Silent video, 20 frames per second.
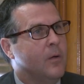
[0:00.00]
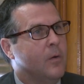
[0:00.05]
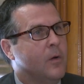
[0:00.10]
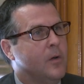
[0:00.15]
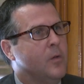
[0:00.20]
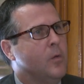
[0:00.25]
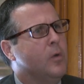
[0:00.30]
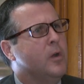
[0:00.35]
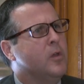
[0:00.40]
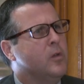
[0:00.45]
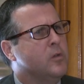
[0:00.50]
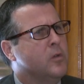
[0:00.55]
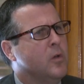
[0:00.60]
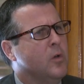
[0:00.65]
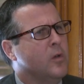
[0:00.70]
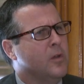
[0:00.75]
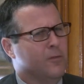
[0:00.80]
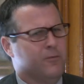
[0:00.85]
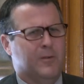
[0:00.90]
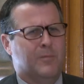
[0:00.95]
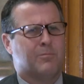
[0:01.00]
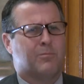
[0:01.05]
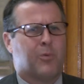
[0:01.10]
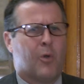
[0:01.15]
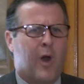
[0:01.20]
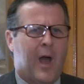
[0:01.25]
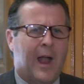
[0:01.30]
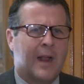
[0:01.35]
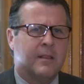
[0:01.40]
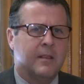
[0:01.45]
what do, you, what do you do? You're from
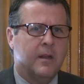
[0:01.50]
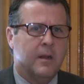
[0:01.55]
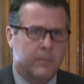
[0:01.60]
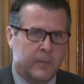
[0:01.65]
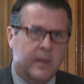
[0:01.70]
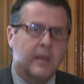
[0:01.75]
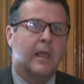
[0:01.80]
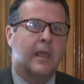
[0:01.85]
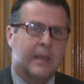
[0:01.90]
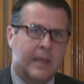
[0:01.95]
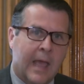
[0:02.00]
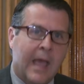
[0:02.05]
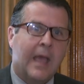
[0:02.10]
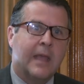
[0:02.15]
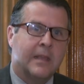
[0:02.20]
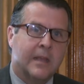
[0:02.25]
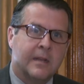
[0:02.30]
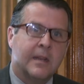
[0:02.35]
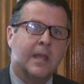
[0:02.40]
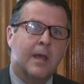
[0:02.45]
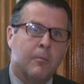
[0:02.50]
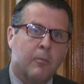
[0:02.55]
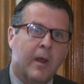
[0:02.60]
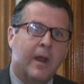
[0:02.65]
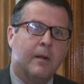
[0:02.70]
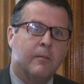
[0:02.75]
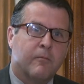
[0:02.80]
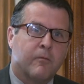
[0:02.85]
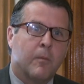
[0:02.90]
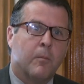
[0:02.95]
Brockton? I'm like, yeah, you're damn
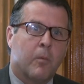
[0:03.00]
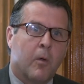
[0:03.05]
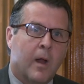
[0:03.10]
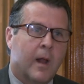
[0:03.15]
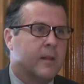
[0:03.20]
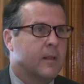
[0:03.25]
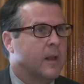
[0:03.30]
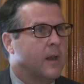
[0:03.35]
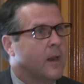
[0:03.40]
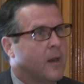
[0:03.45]
right I'm from Brockton.